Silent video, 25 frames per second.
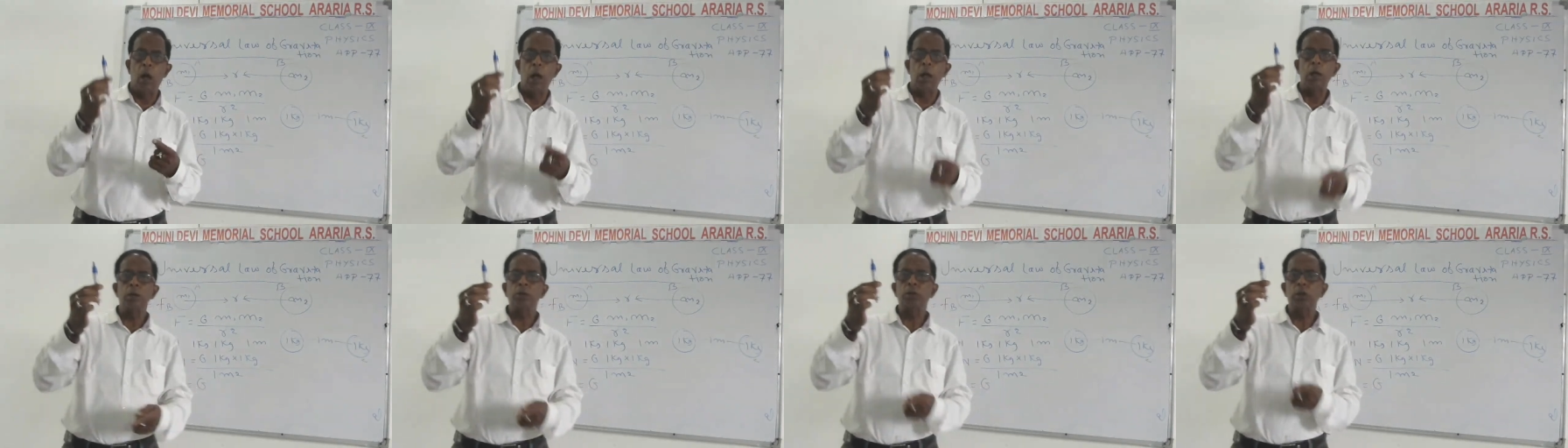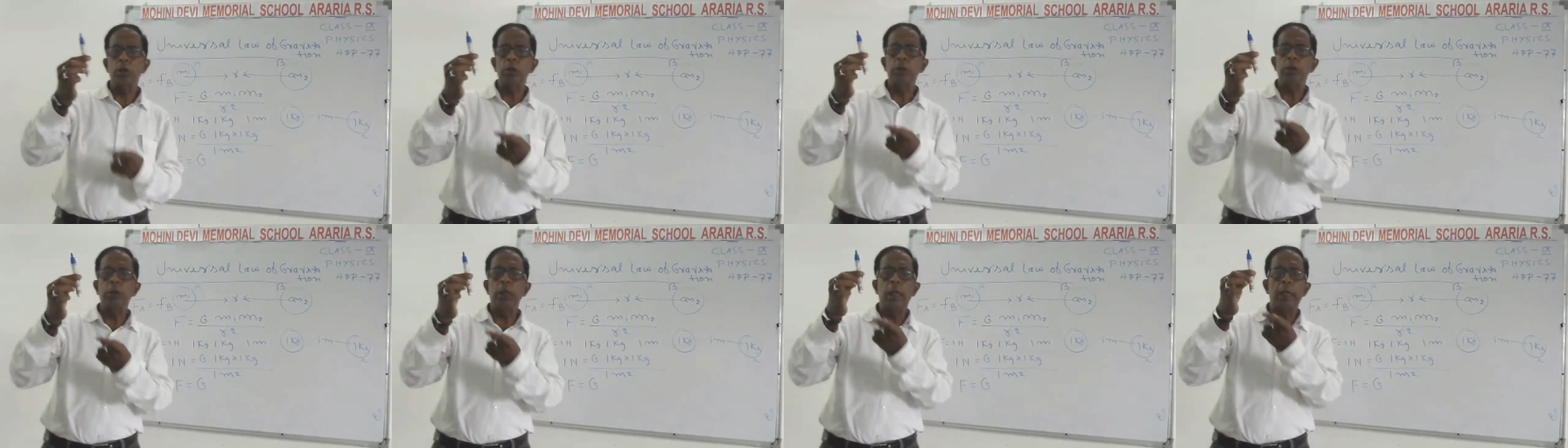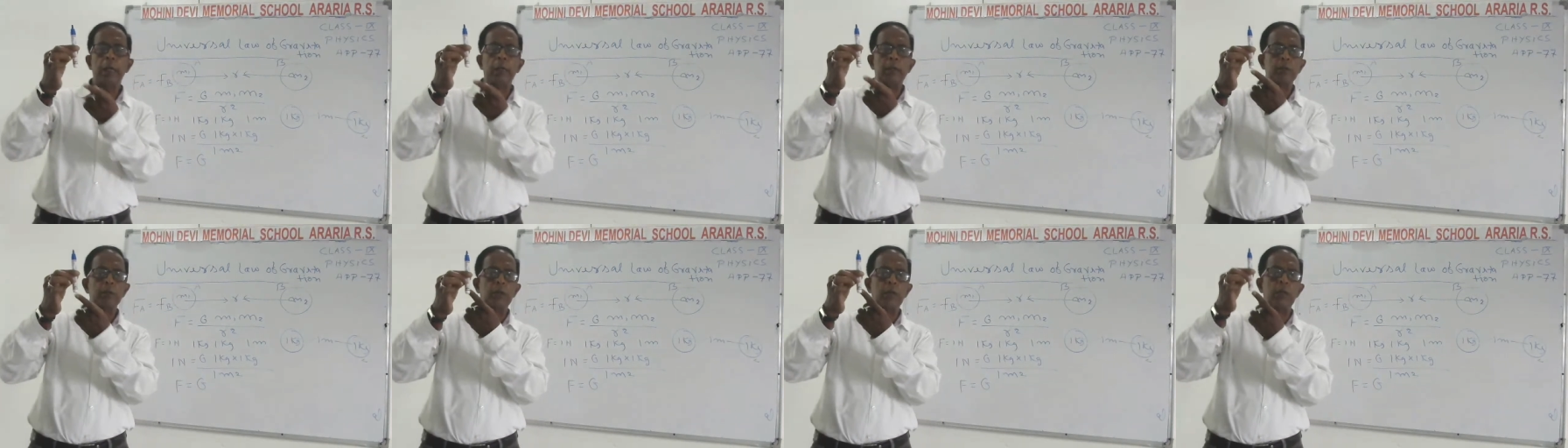Earth
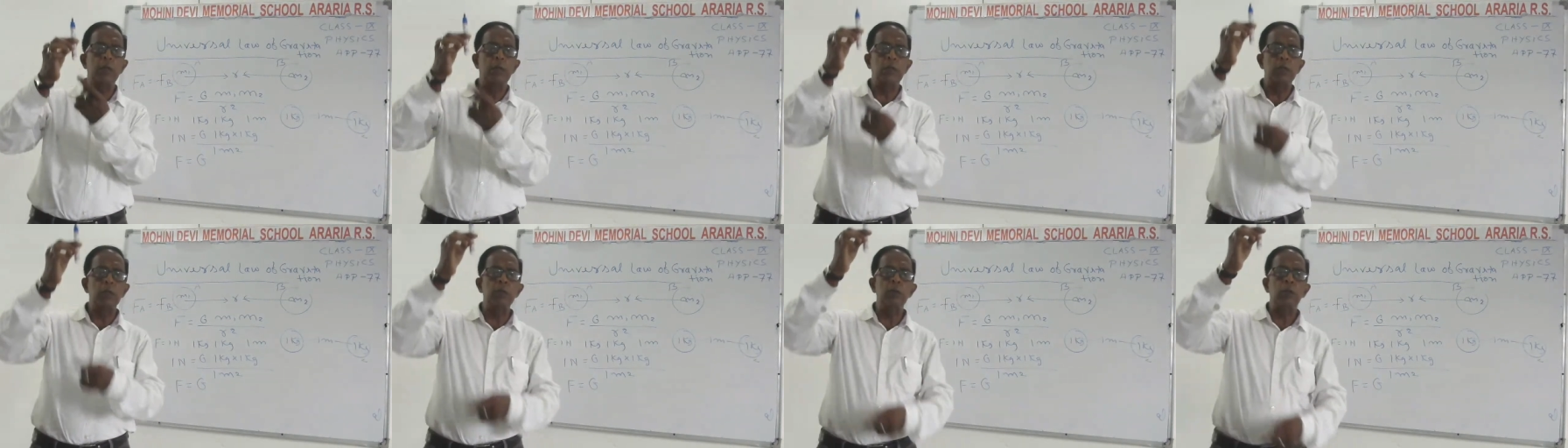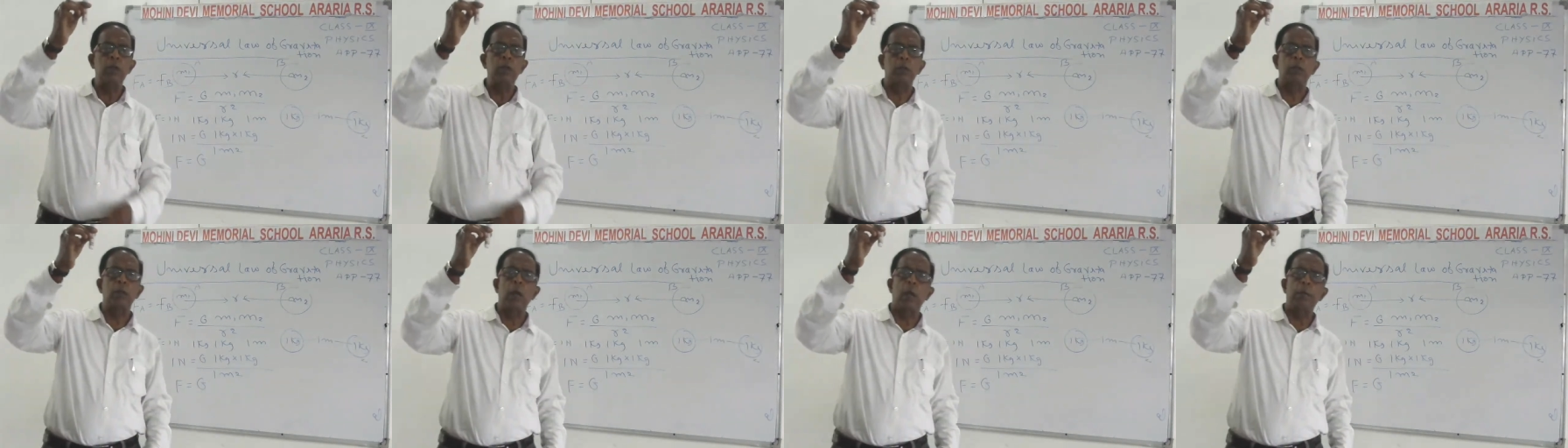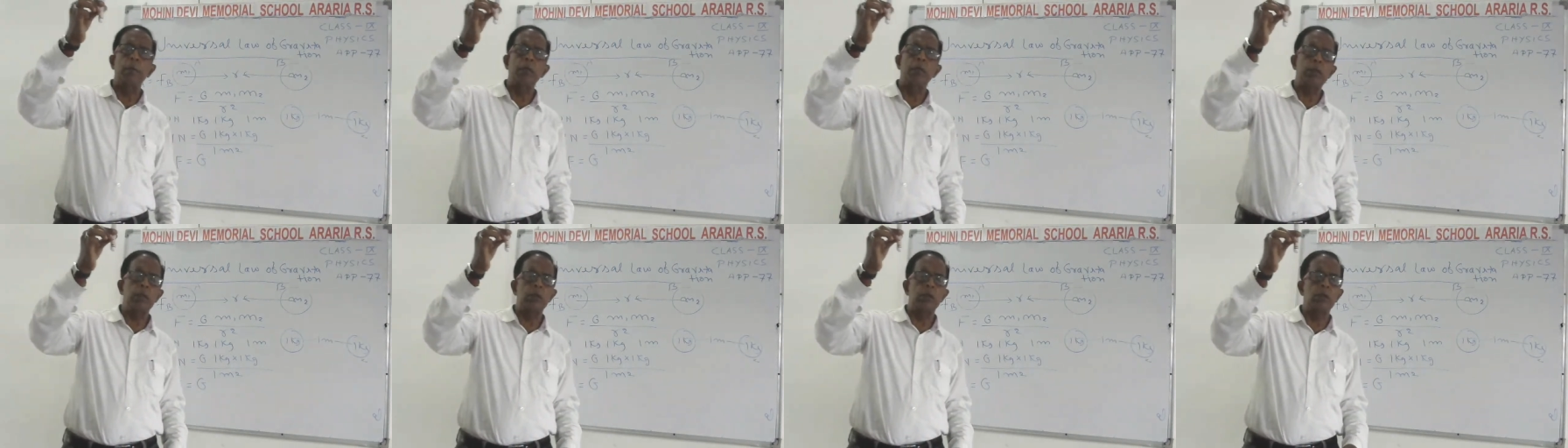is exerting the
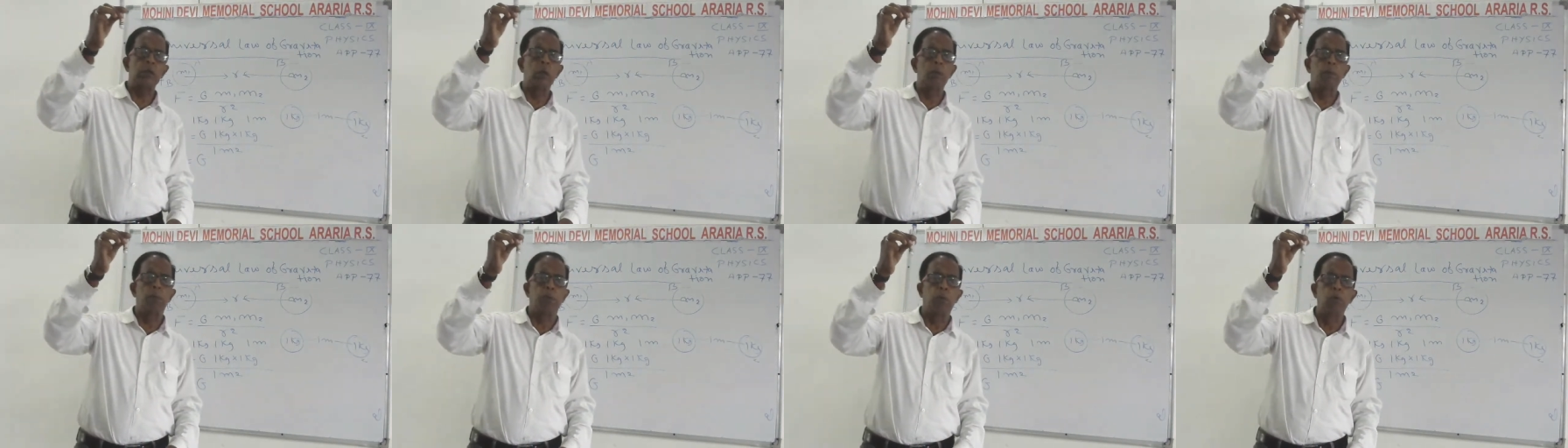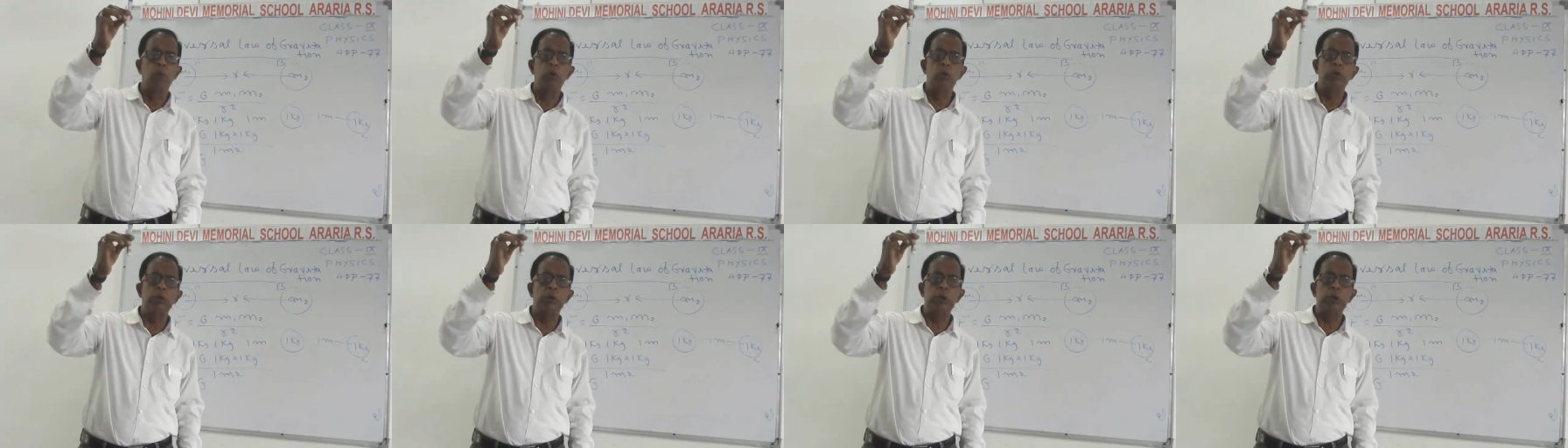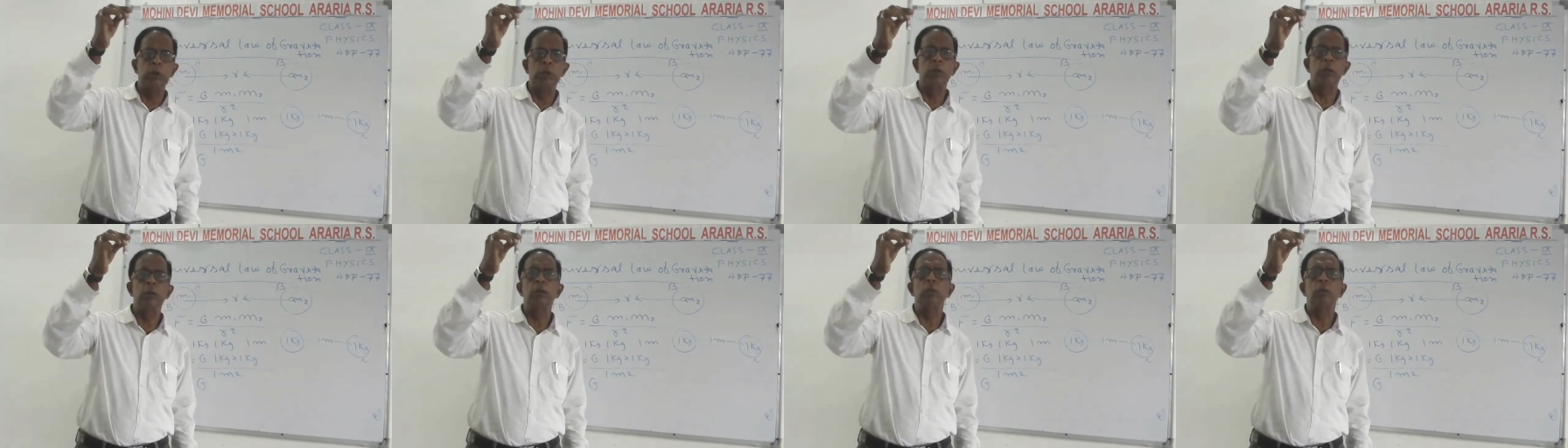gravitational
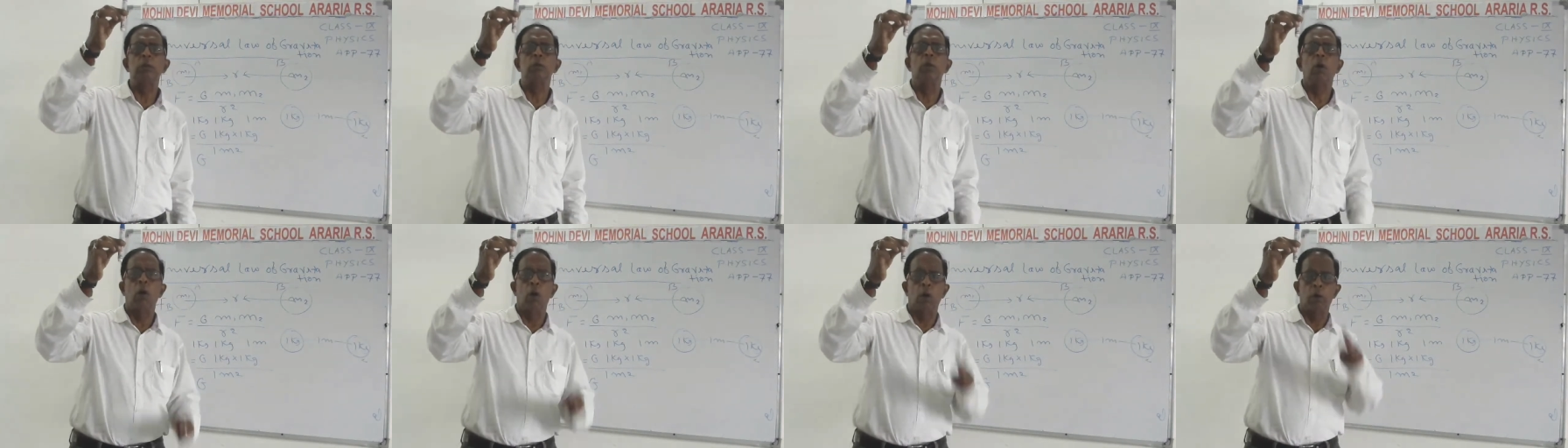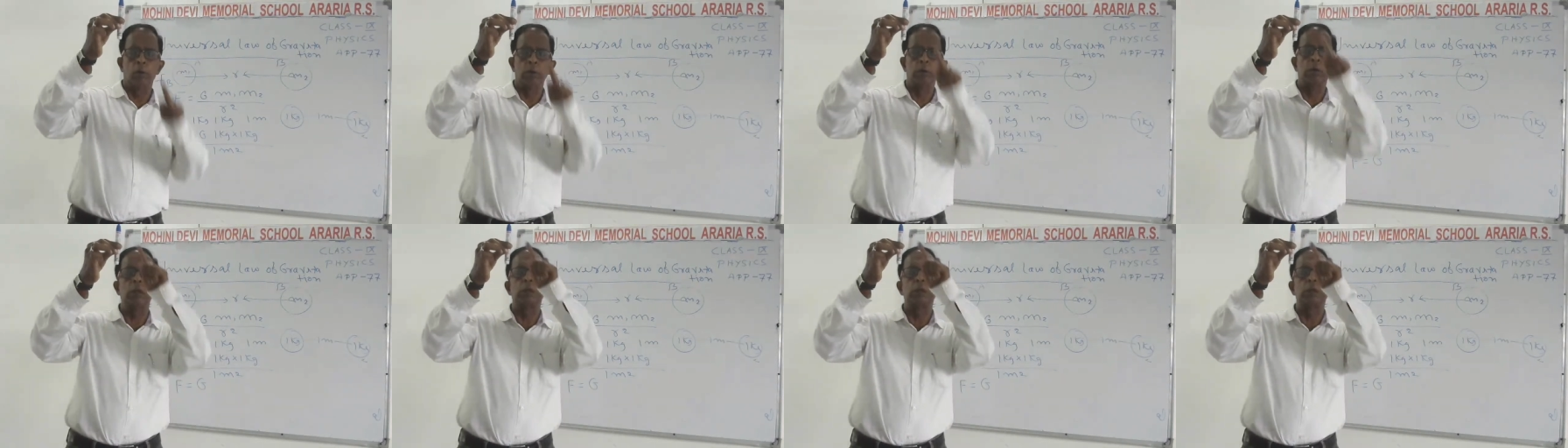force on